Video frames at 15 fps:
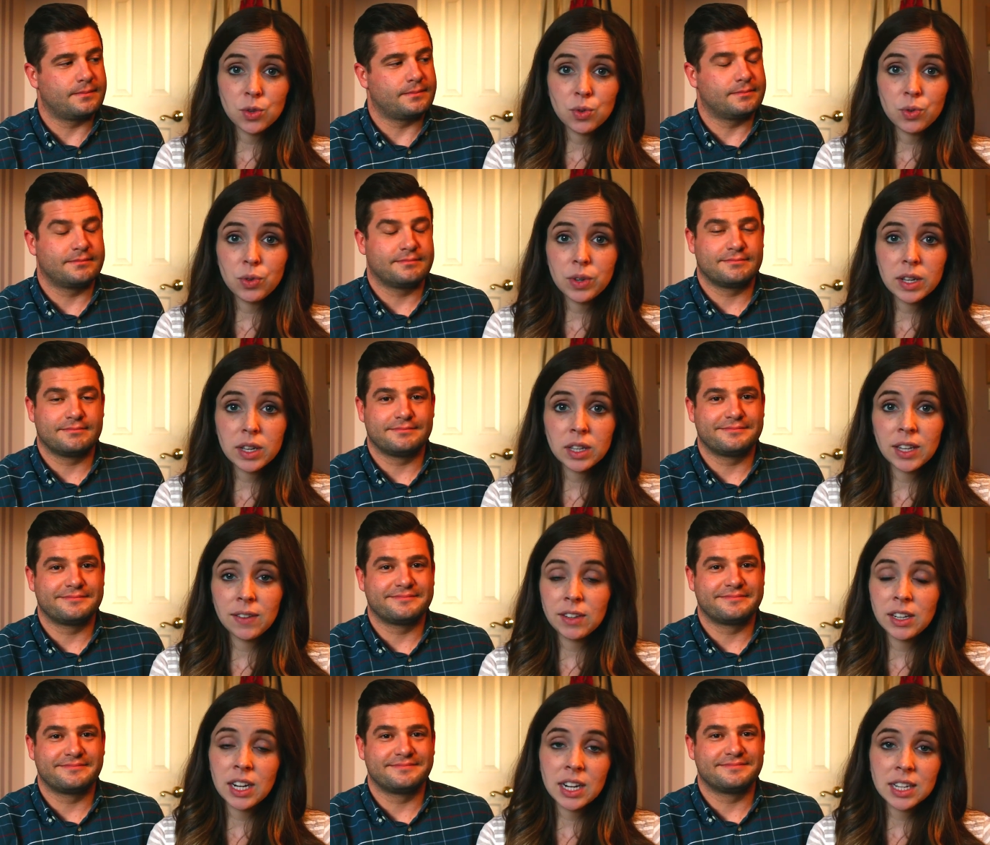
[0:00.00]
Speaker 1: who
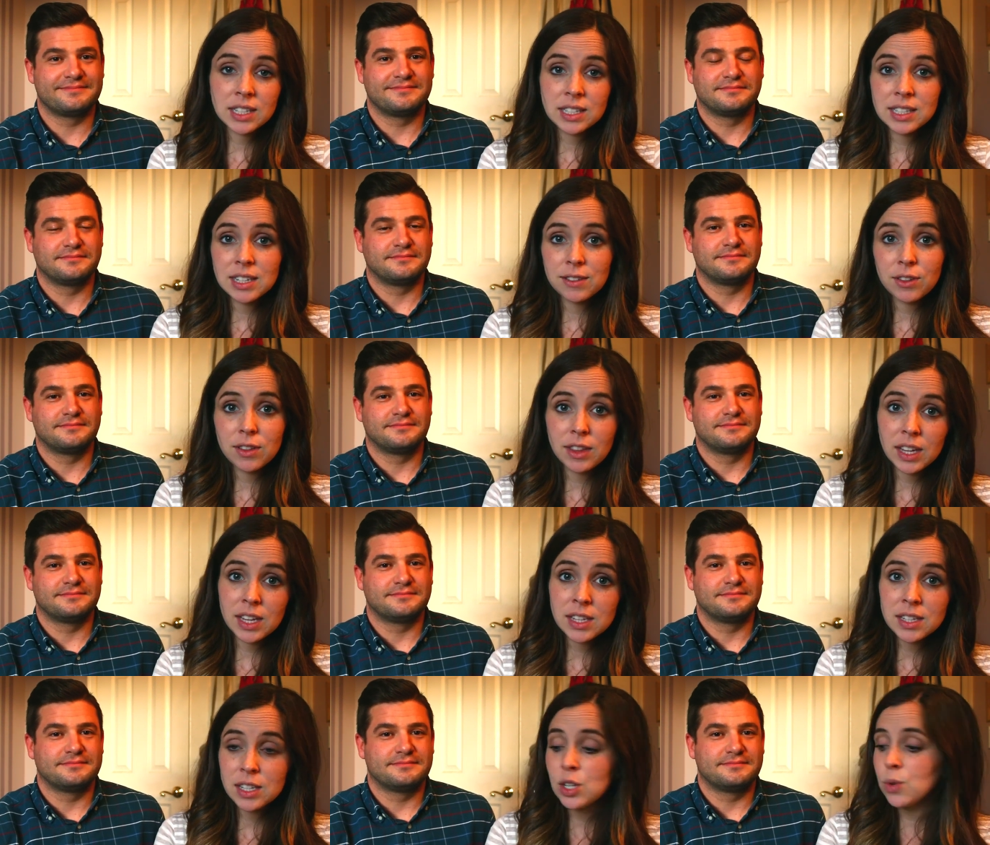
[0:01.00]
gifted us different
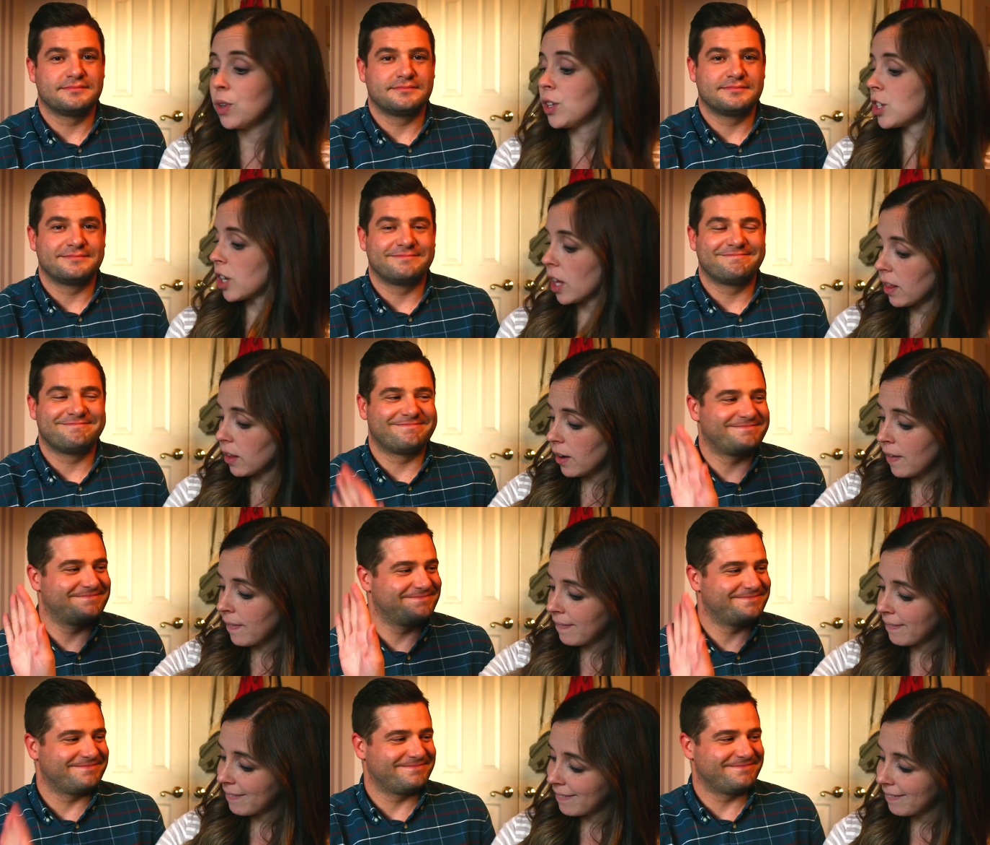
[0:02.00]
things and to each other.
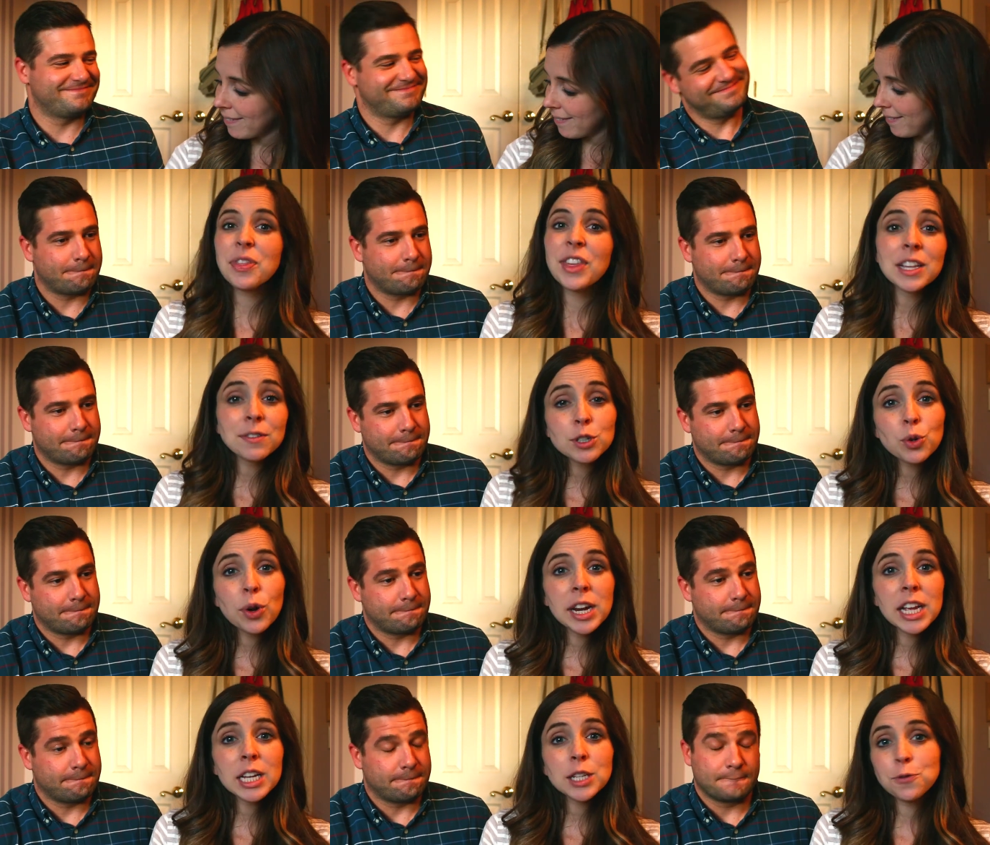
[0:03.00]
But thanks for
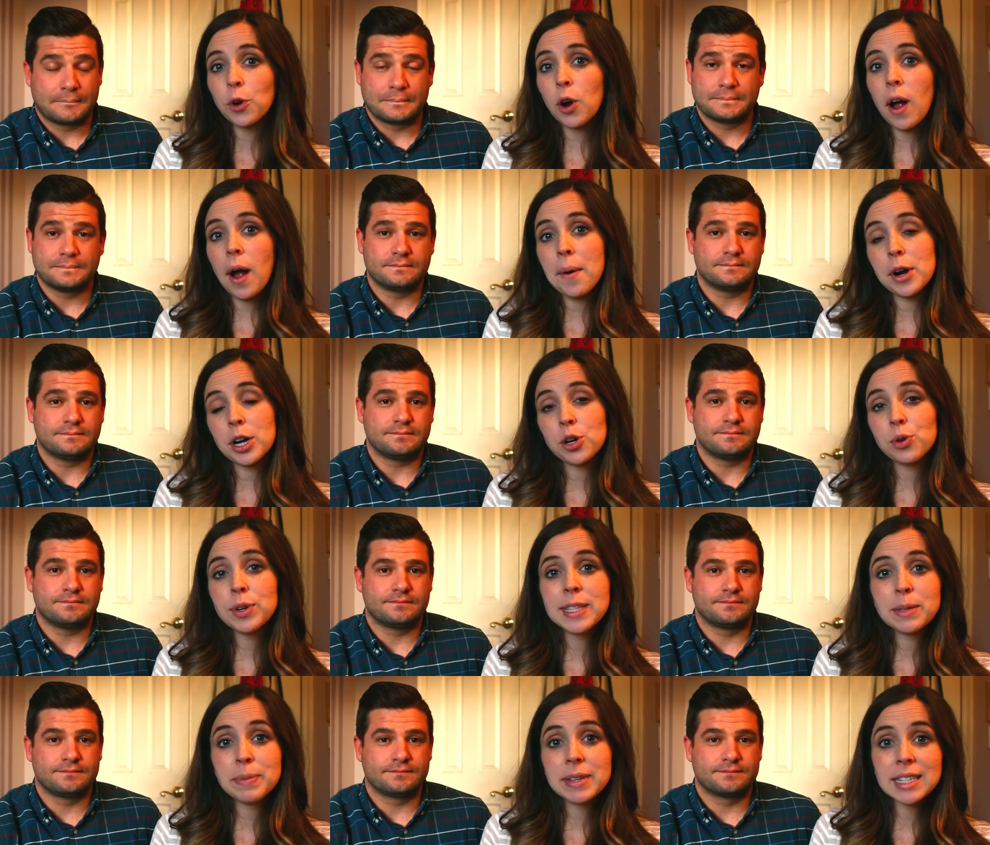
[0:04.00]
joining us for our
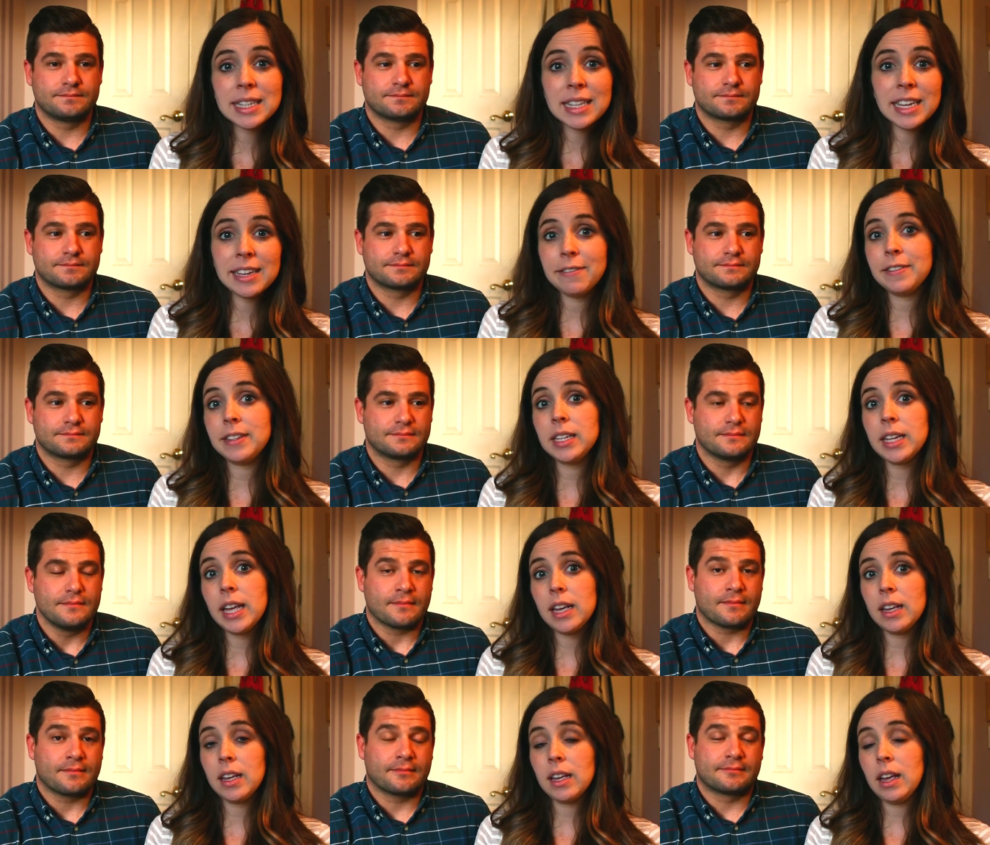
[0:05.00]
Christmas gift
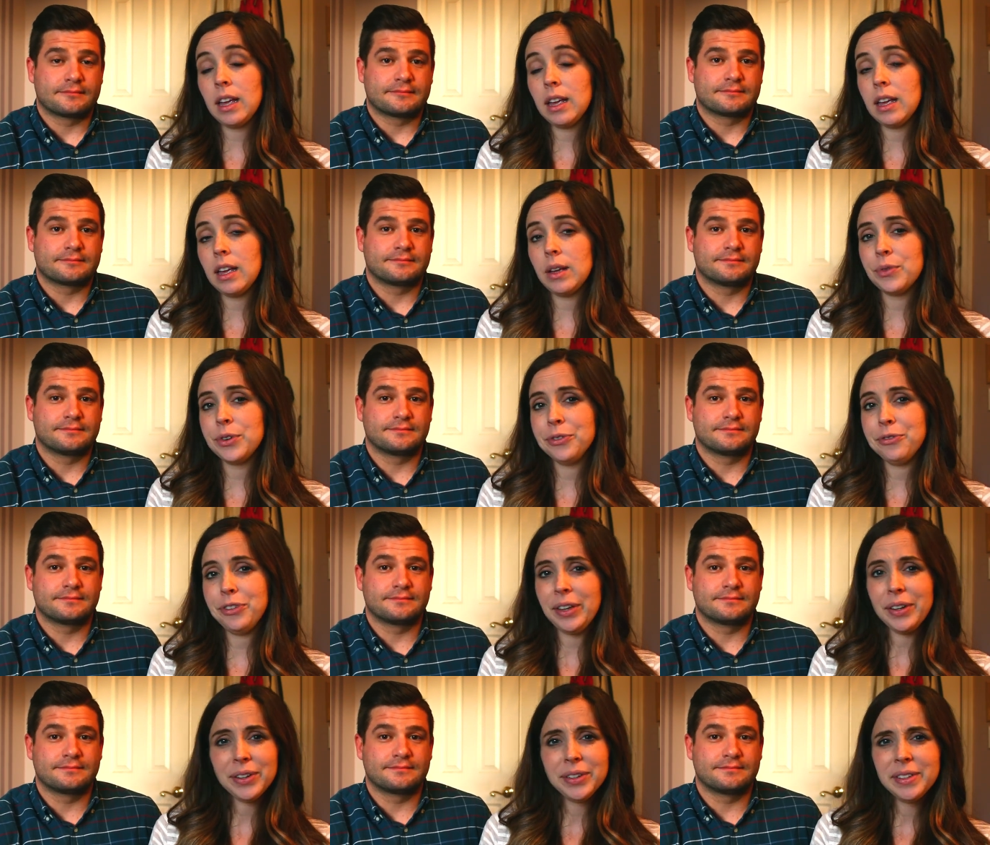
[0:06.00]

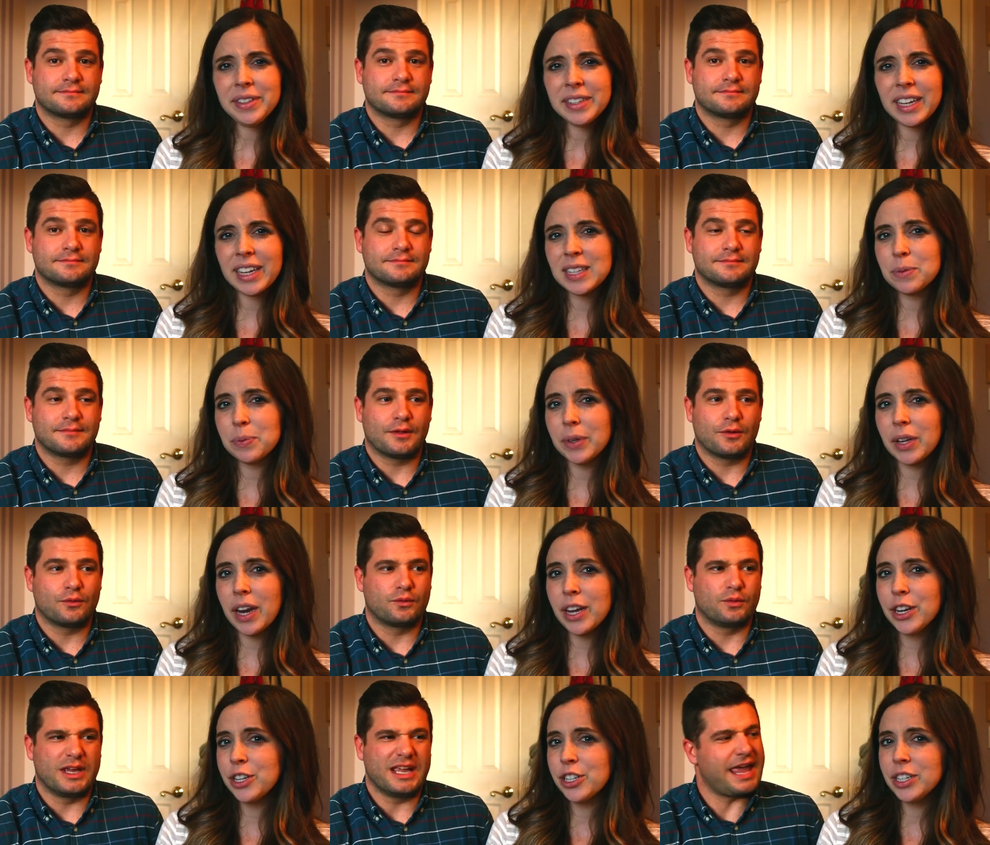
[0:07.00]
reveal,
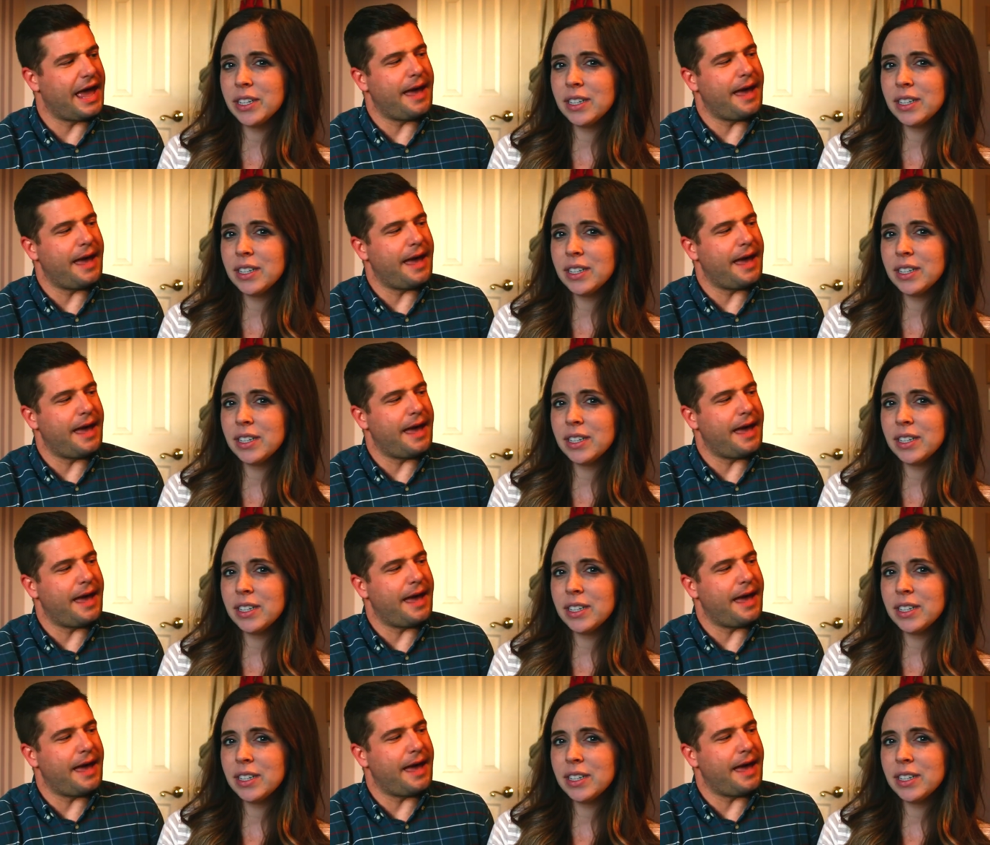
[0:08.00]
explanation,